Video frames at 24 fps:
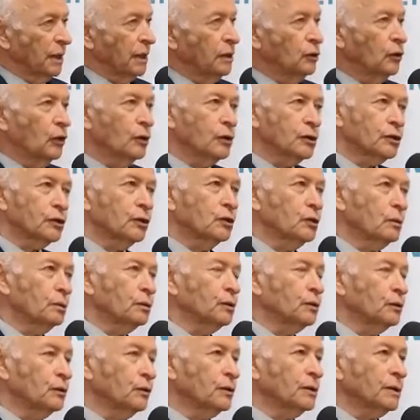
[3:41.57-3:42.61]
and also you
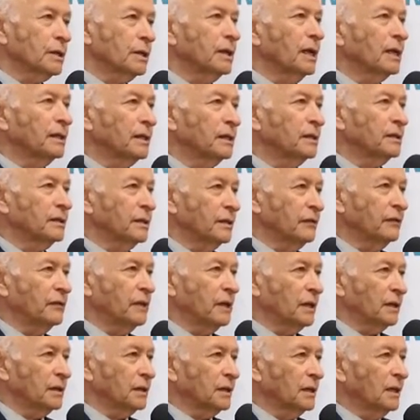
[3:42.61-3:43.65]
produce another
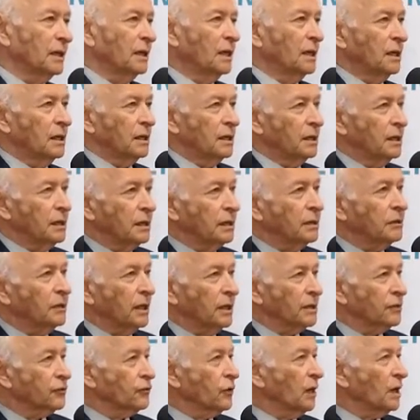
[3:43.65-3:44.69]
defect. Here,
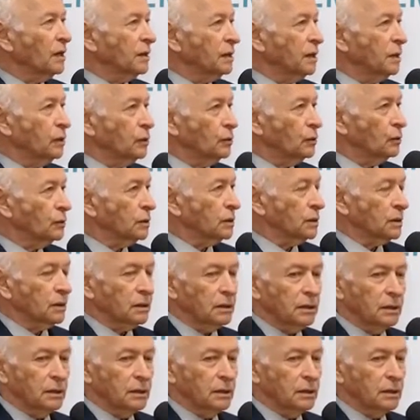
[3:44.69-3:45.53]
extracted tooth,